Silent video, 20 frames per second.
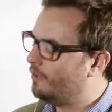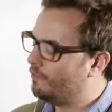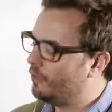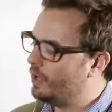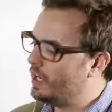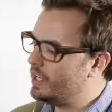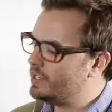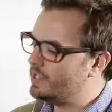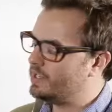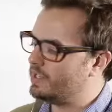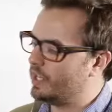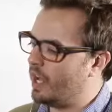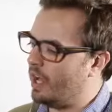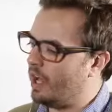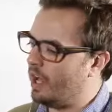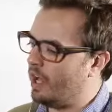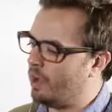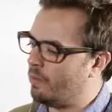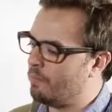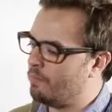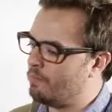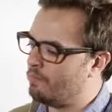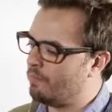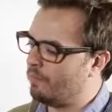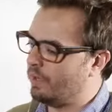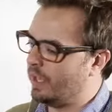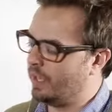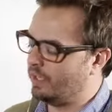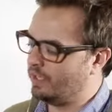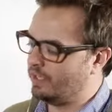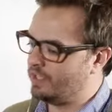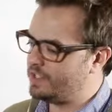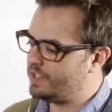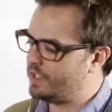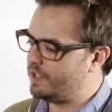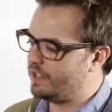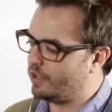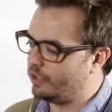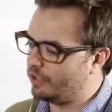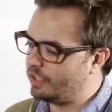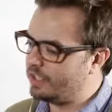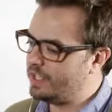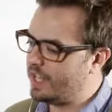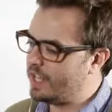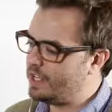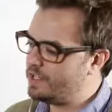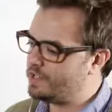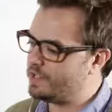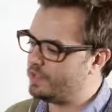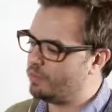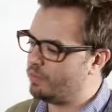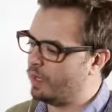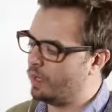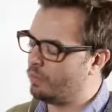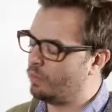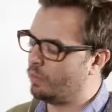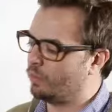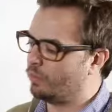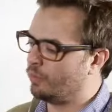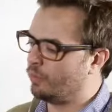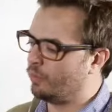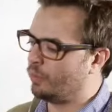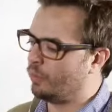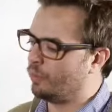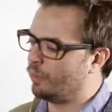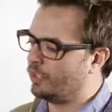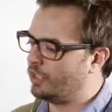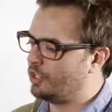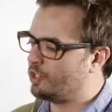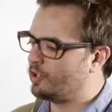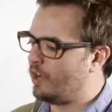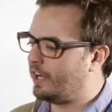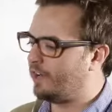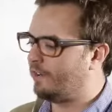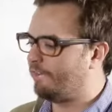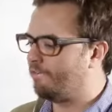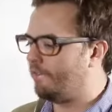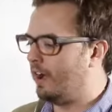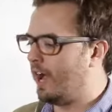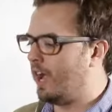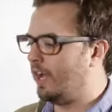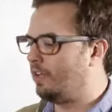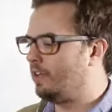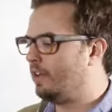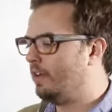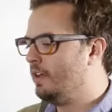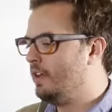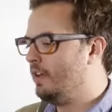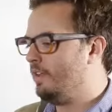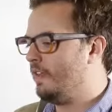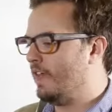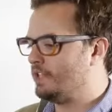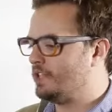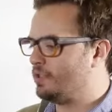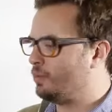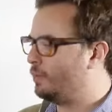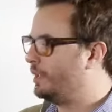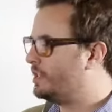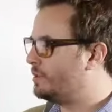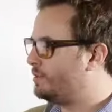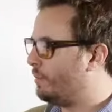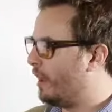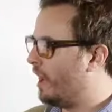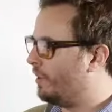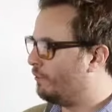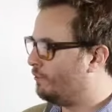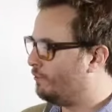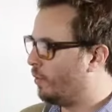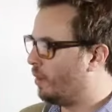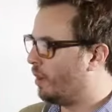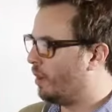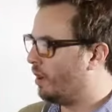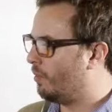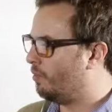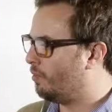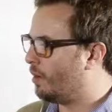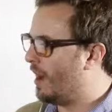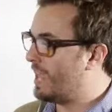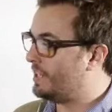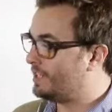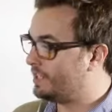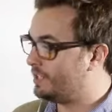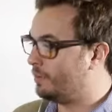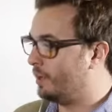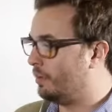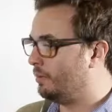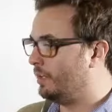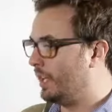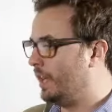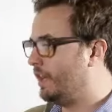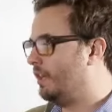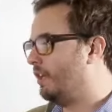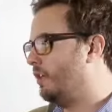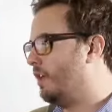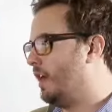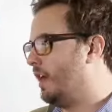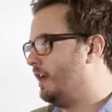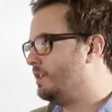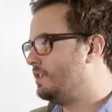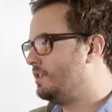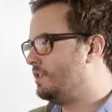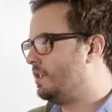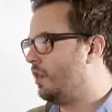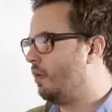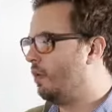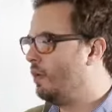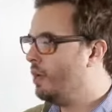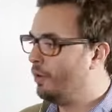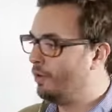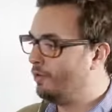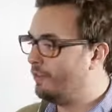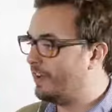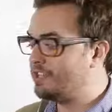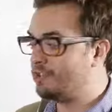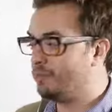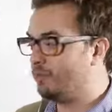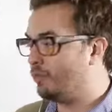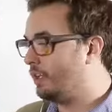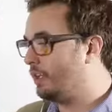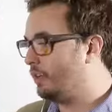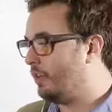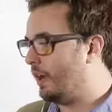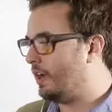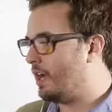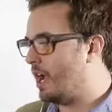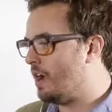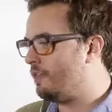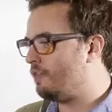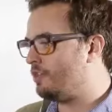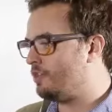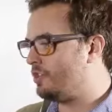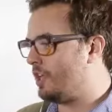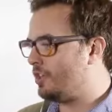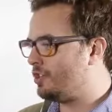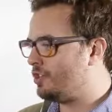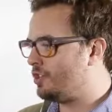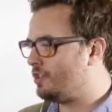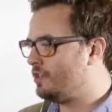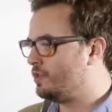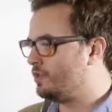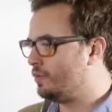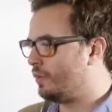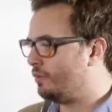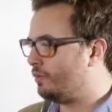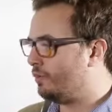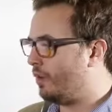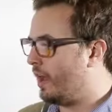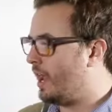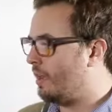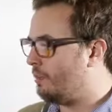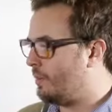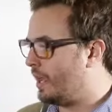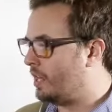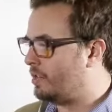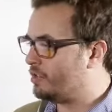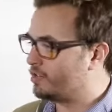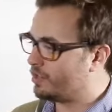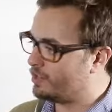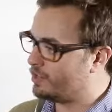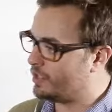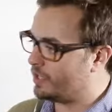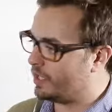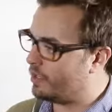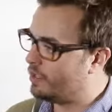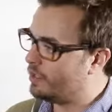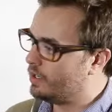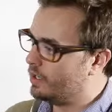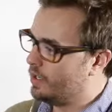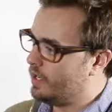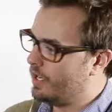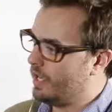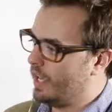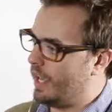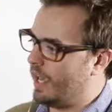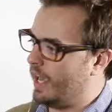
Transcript: for us, um, at least in the early days, and, and we're, we're really trying to find that sweet spot for brands to be able to integrate. So we've had some really great conversations with brand managers here, mm-hmm.